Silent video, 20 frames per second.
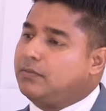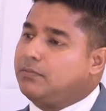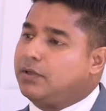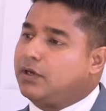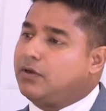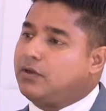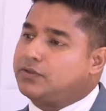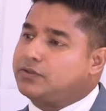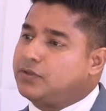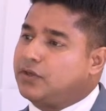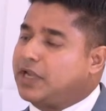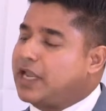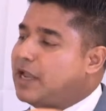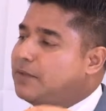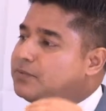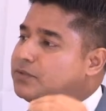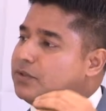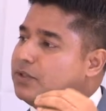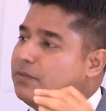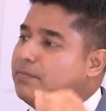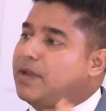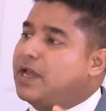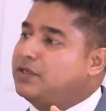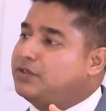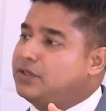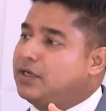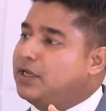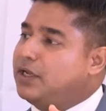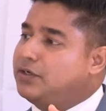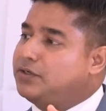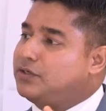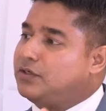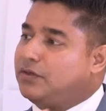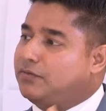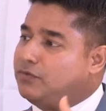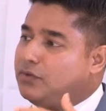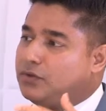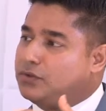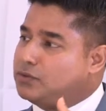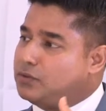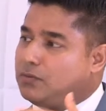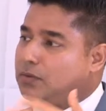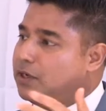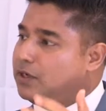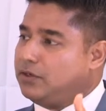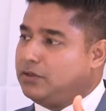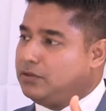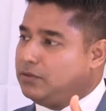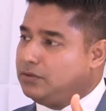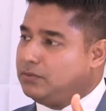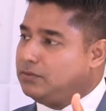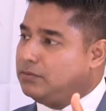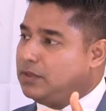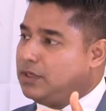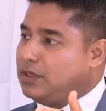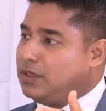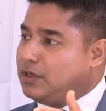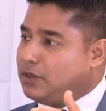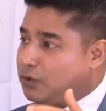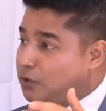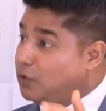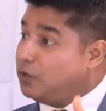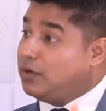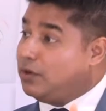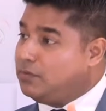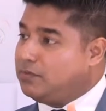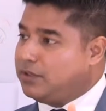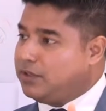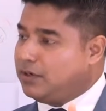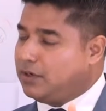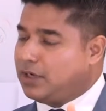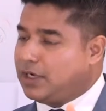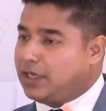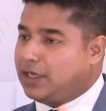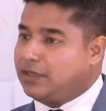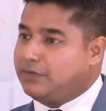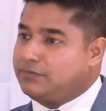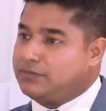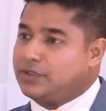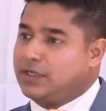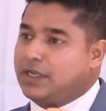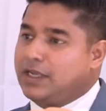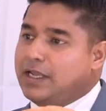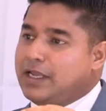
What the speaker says: but also capture the imagination of those who want to do good with their lives.